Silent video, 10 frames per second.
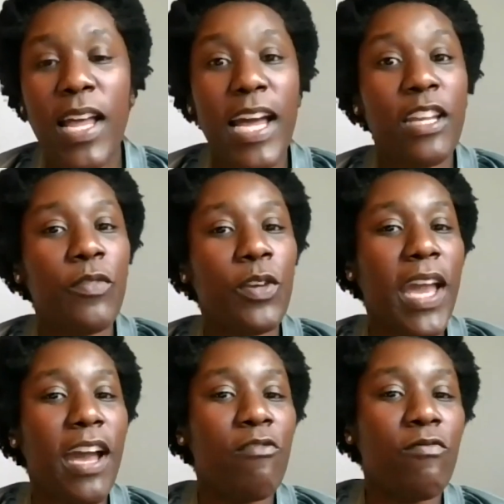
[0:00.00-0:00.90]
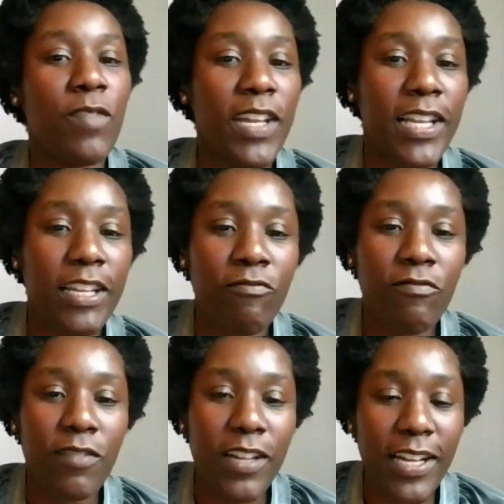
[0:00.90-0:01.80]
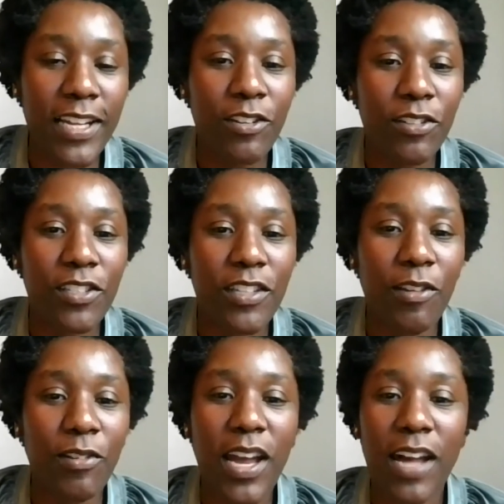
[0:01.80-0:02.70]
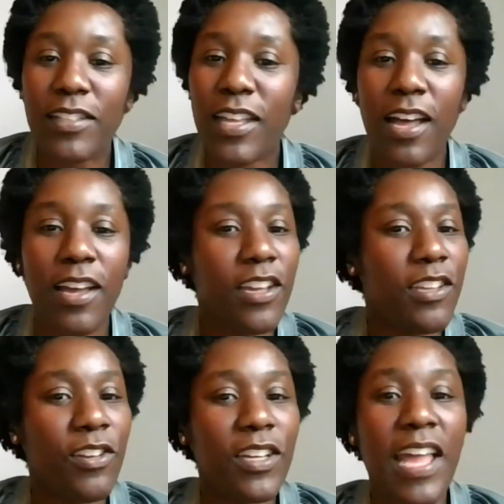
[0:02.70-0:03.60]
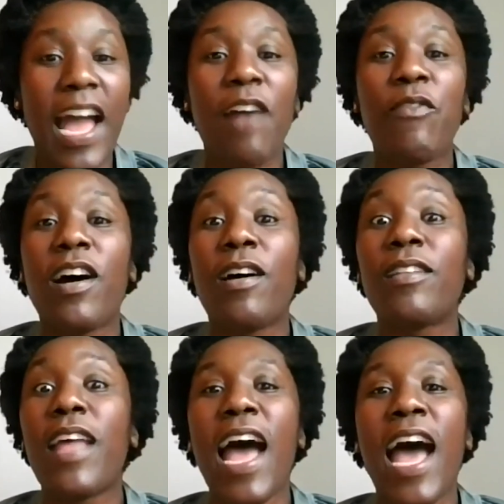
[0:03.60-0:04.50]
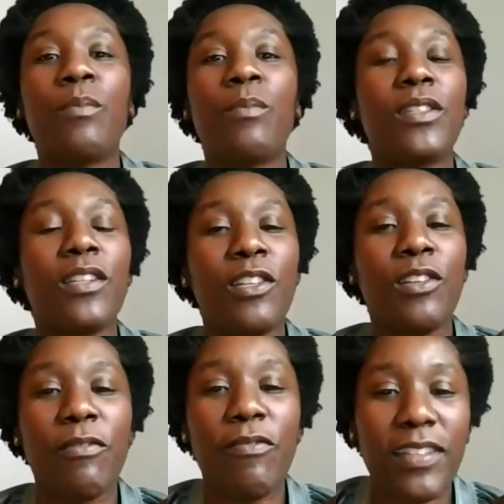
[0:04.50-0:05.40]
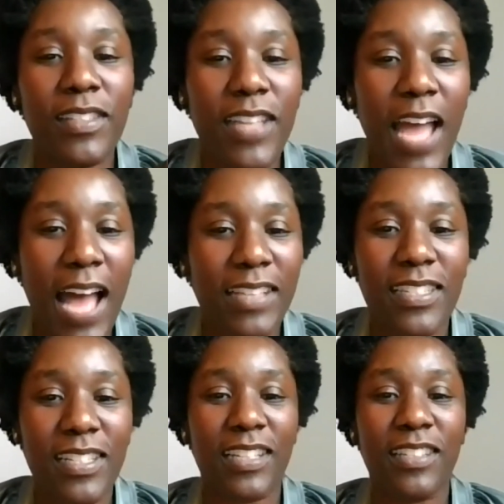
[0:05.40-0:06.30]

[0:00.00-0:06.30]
And if you get a really, really good stone cutter, you can have an absolutely fantastic